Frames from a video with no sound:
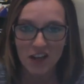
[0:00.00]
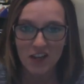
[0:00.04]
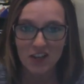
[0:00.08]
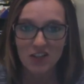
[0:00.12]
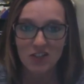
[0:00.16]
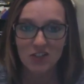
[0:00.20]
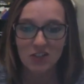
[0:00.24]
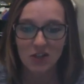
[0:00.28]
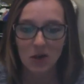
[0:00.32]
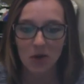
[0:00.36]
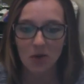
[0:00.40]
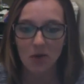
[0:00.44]

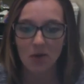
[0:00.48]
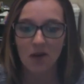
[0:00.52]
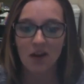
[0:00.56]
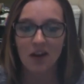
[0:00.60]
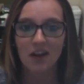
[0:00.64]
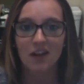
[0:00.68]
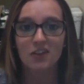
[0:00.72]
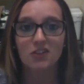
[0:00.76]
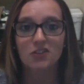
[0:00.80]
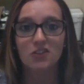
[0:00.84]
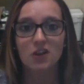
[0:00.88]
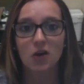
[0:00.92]
So
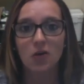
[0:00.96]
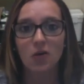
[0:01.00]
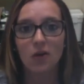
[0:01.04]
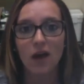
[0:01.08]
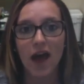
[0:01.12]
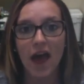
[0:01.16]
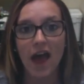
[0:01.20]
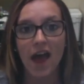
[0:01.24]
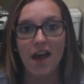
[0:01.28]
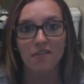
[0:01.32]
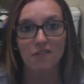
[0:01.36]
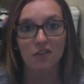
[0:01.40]
don't
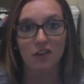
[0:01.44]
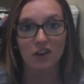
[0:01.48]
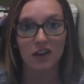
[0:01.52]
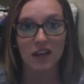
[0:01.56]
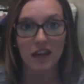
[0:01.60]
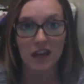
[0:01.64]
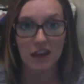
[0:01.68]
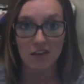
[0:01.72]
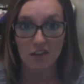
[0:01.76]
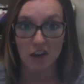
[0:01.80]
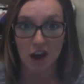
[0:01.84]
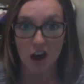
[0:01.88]
ever
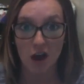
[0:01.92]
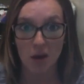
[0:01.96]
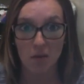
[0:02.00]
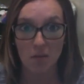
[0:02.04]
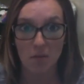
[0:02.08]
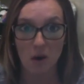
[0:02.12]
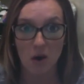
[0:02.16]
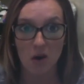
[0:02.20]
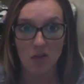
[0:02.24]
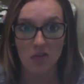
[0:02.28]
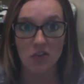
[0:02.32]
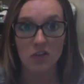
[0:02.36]
give
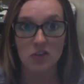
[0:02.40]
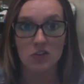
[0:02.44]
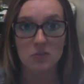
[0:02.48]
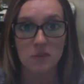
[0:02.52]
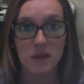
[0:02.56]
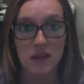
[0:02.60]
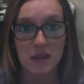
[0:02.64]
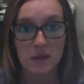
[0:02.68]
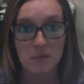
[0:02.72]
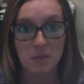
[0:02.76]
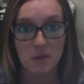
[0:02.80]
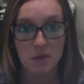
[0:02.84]
up on those
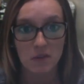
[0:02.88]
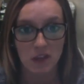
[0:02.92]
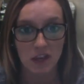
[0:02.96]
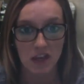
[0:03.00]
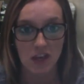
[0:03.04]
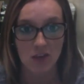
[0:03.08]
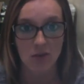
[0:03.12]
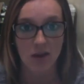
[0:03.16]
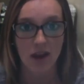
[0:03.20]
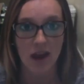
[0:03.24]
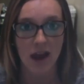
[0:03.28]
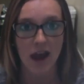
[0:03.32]
people that
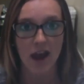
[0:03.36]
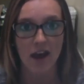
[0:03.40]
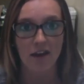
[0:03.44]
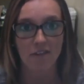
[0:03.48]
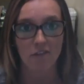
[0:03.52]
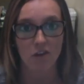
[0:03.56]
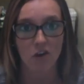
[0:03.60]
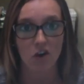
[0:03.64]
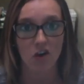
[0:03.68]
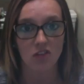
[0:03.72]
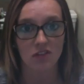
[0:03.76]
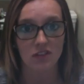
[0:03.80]
you
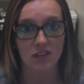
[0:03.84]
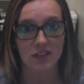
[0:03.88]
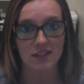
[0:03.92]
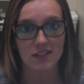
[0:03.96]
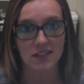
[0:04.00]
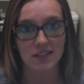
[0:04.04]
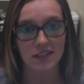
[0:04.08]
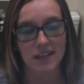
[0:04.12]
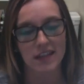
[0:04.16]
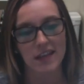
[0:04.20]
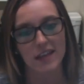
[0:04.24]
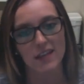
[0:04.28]
have on
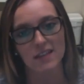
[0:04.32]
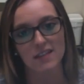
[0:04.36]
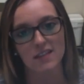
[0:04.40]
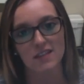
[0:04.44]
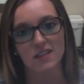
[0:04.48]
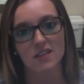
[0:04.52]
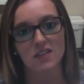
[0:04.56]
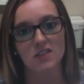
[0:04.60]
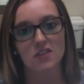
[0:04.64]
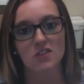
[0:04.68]
this list.